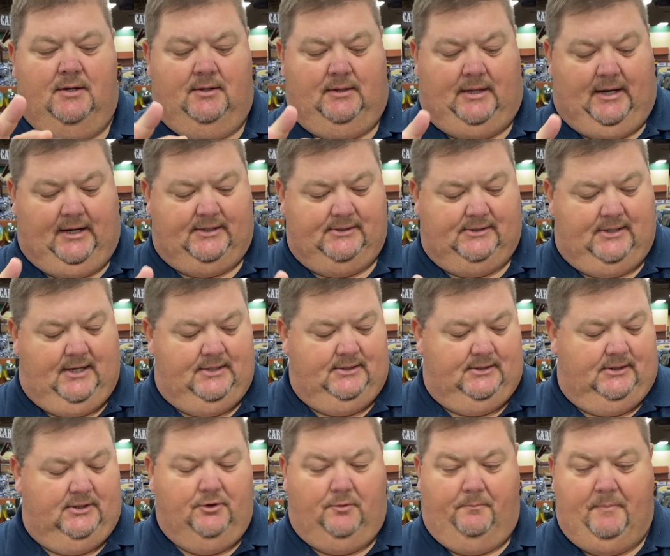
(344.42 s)
Like I say,
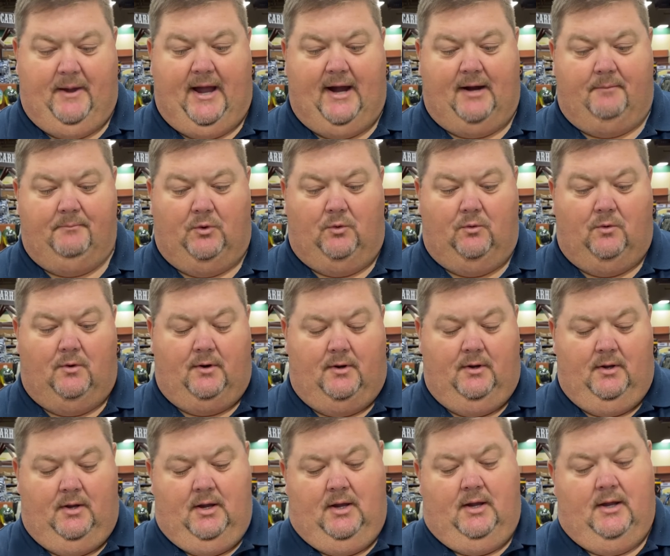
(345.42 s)
still backboard.
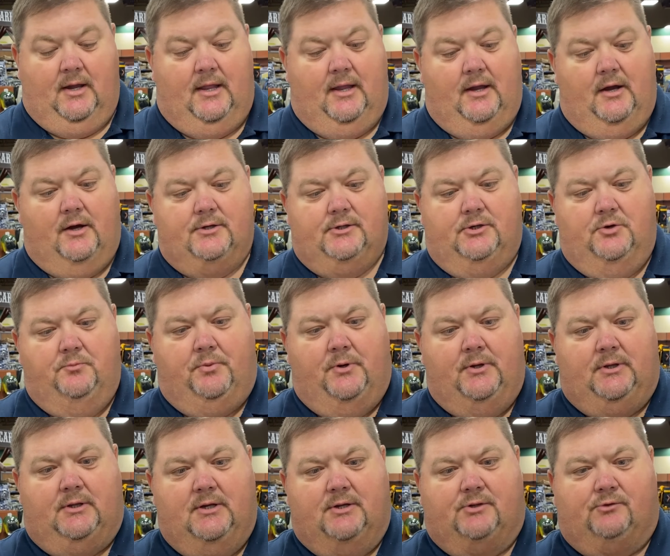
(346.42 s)
And they also
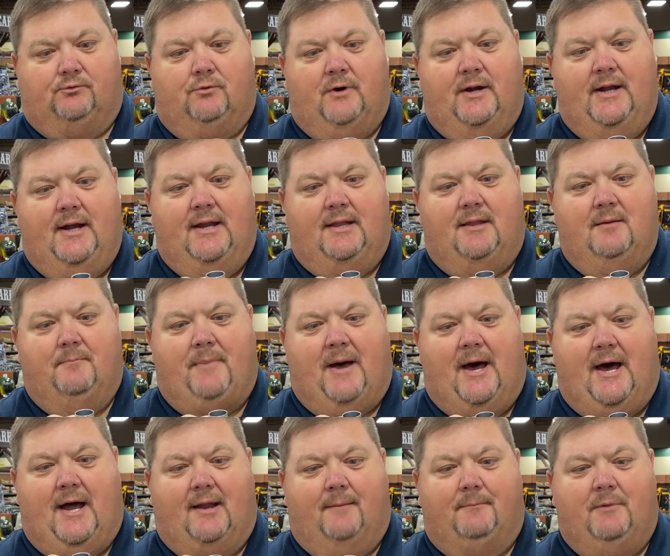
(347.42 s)
put this ring at the
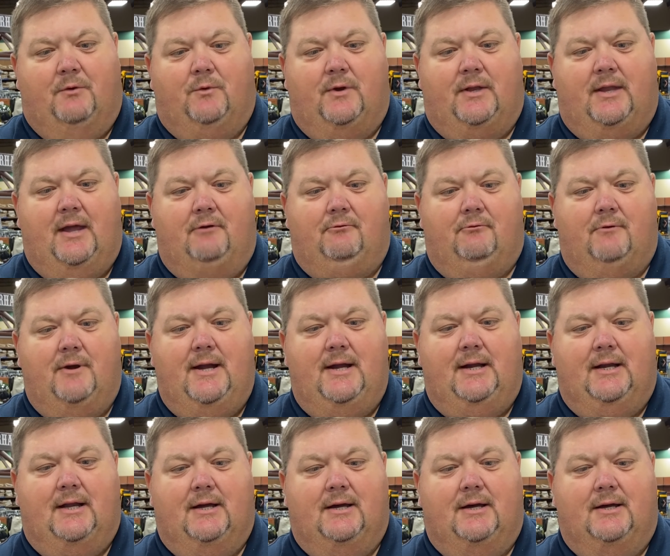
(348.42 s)
bottom. And what that
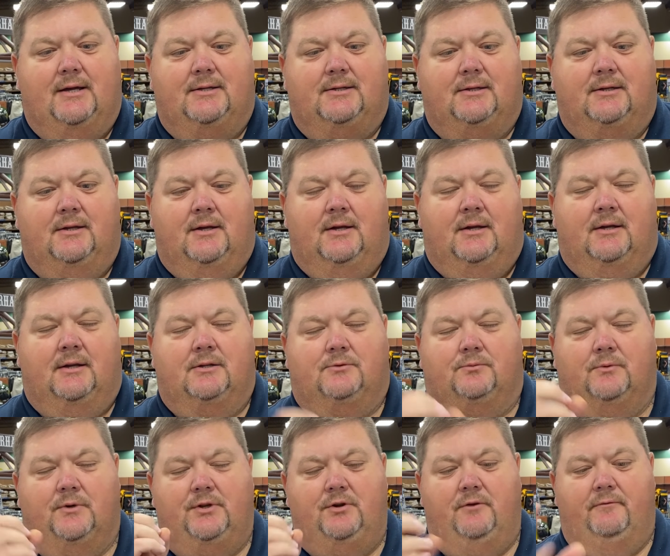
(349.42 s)
ring does is
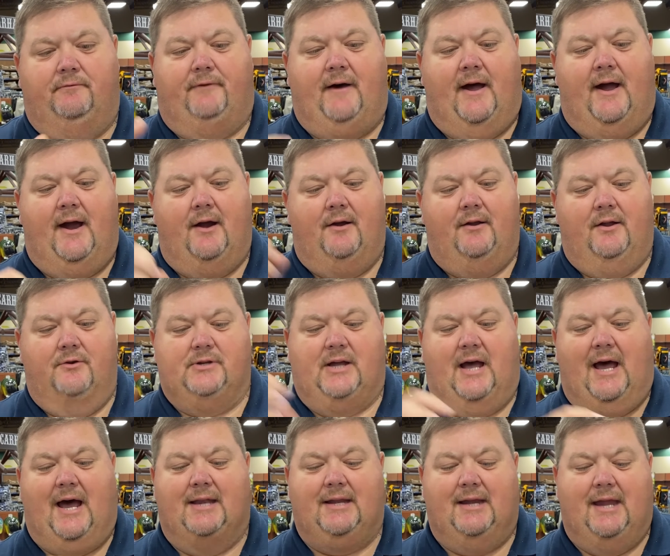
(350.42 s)
when you fire and those
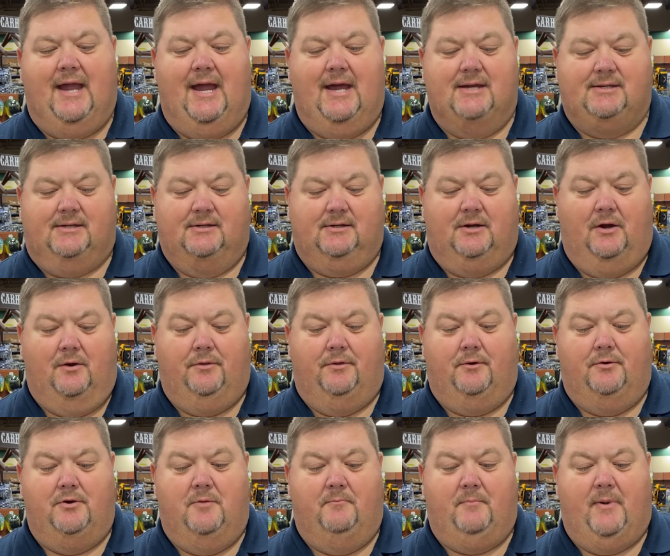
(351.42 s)
hot gases go
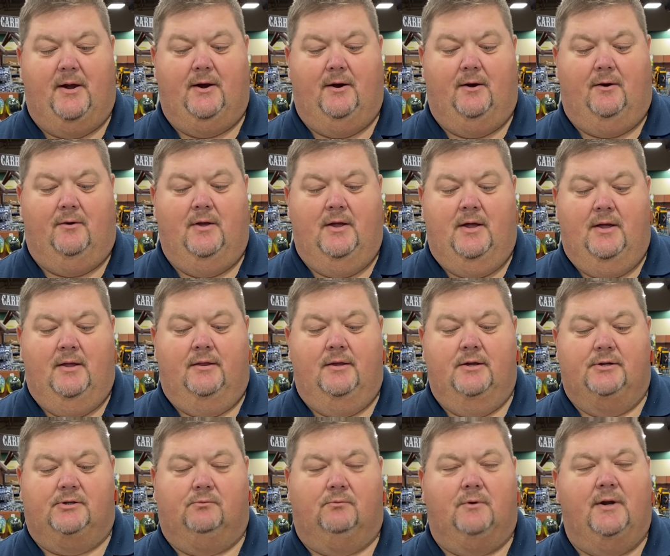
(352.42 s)
through your barrel,
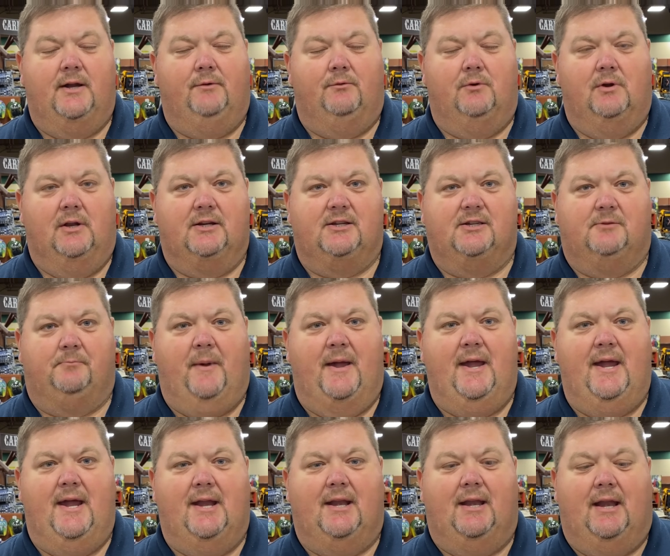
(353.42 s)
this ring will
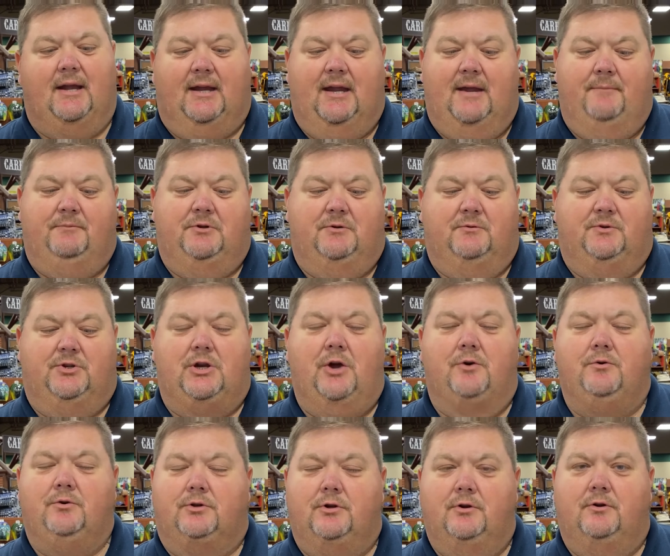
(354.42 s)
expand and it keeps your
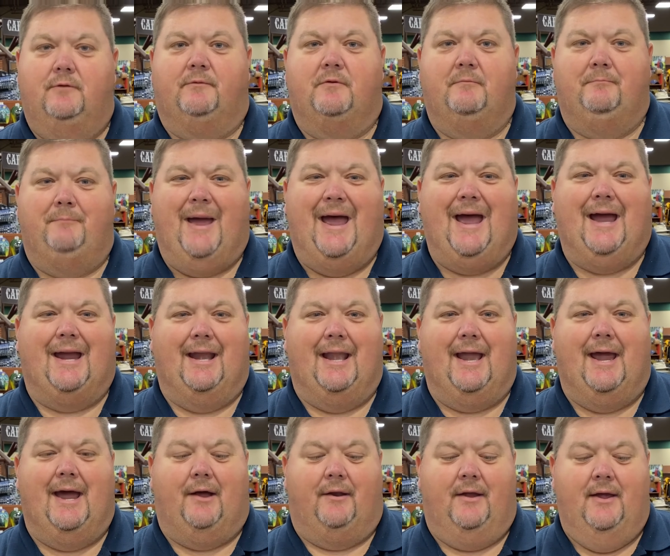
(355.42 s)
choke tube from backing
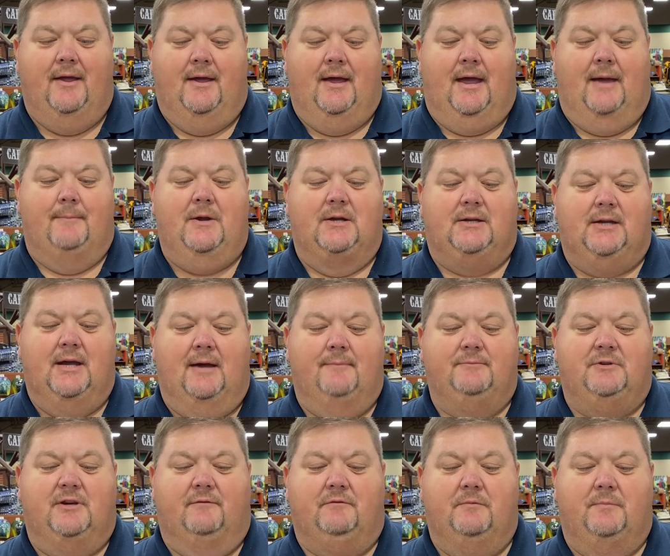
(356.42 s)
out. How many
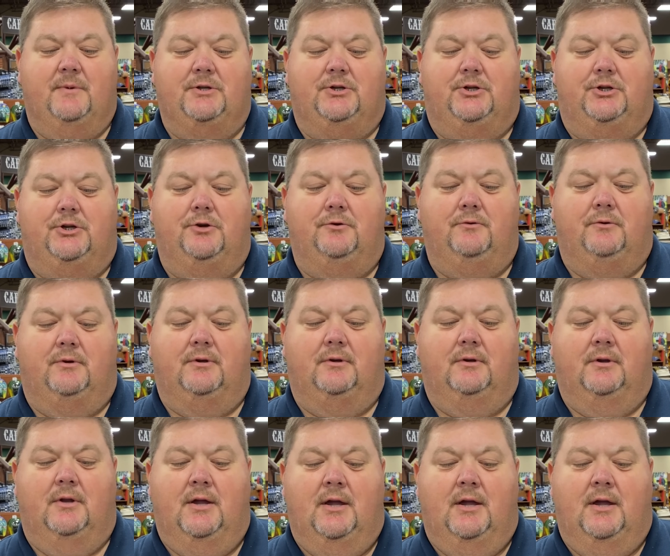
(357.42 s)
times you ever been shooting